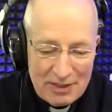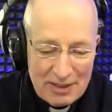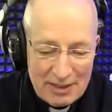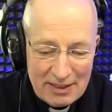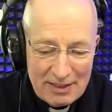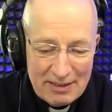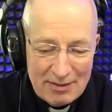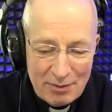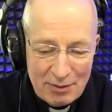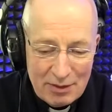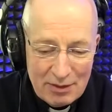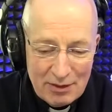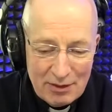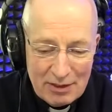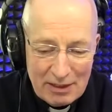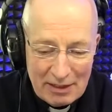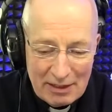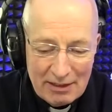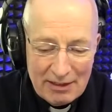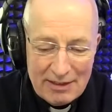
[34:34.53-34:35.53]
and we're
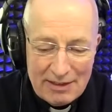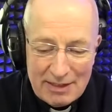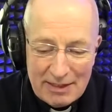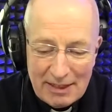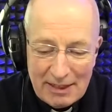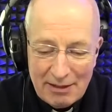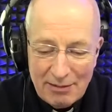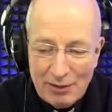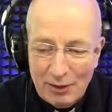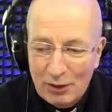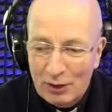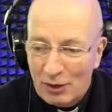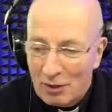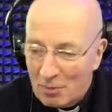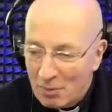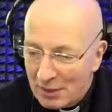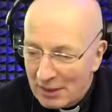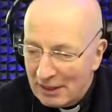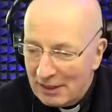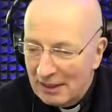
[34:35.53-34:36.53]
delighted to have your
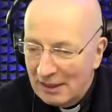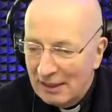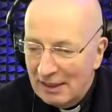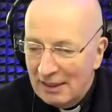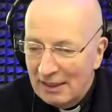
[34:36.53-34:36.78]
company.